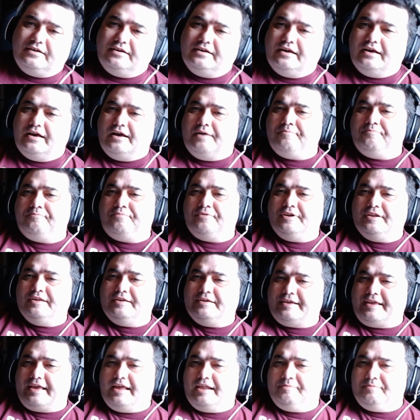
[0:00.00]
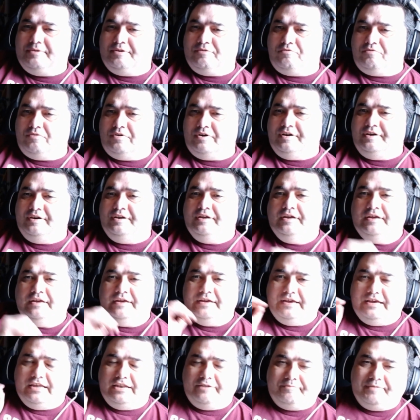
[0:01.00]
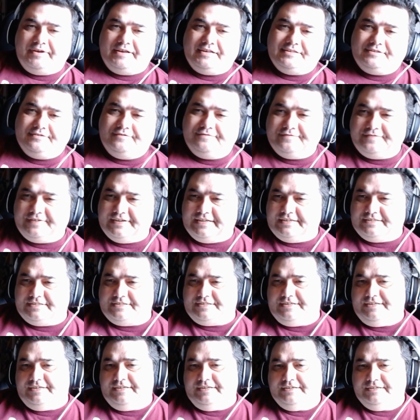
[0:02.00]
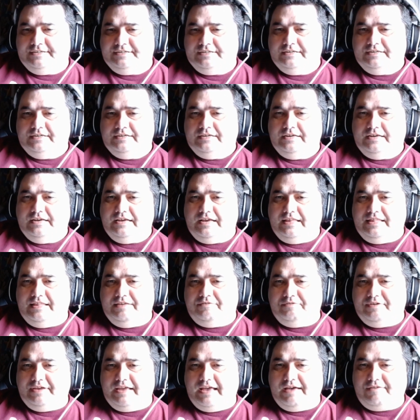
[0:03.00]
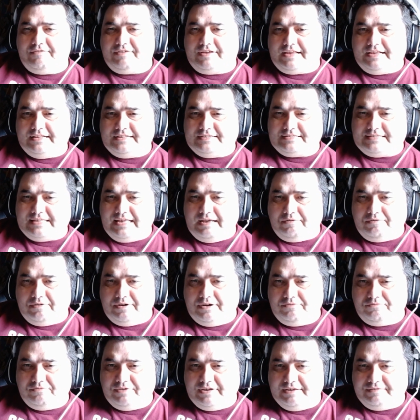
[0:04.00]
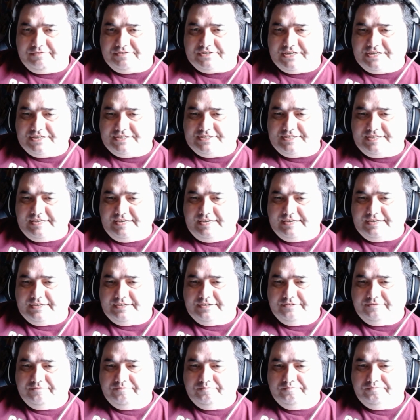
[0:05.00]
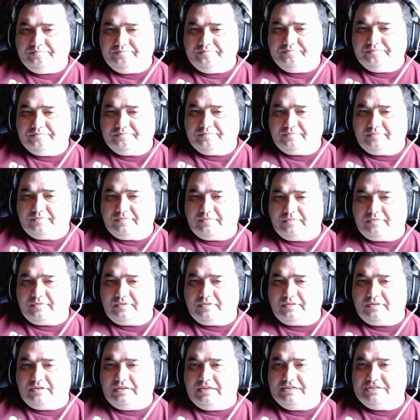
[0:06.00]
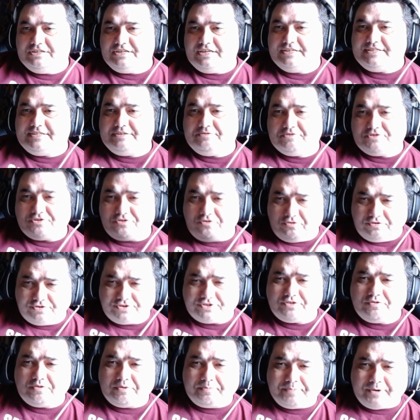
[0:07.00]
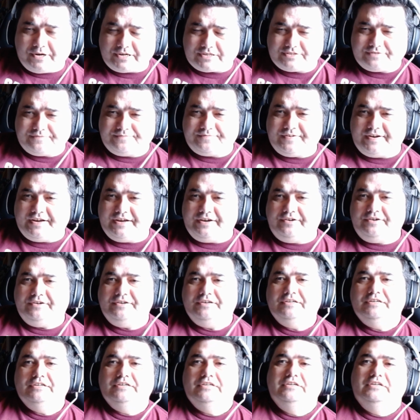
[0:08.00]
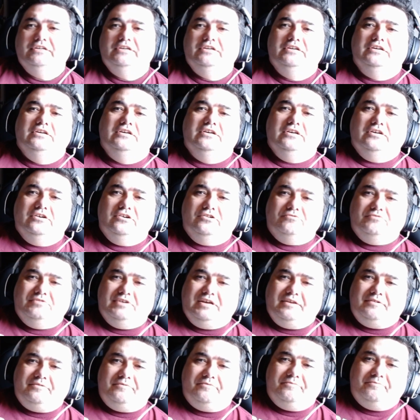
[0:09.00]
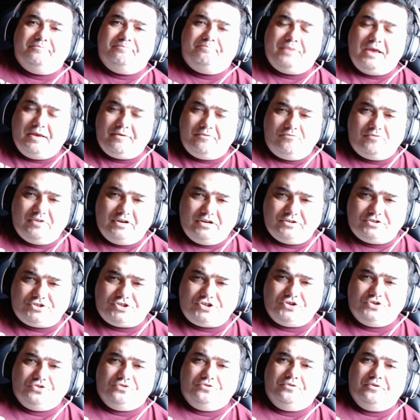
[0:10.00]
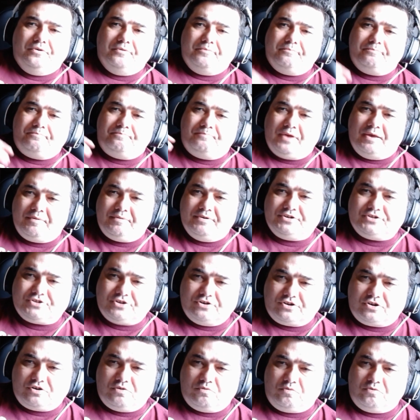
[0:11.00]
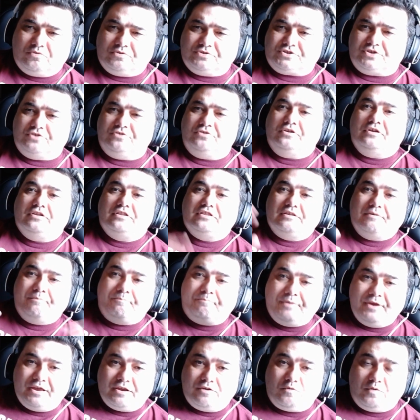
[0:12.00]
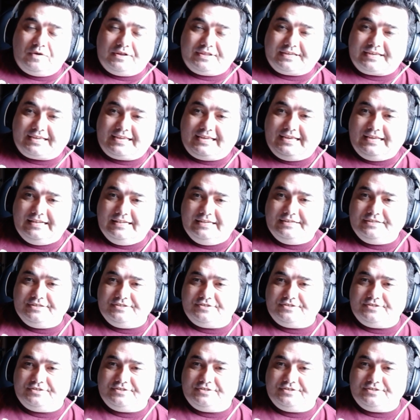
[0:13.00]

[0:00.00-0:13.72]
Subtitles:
Umbrella Academy 1, and Amazing Fantasy. And then we have against that one, we have JC. And JC was also a box of fire. We had Batman 102, Batman Joker Warzone, the big one, the Killing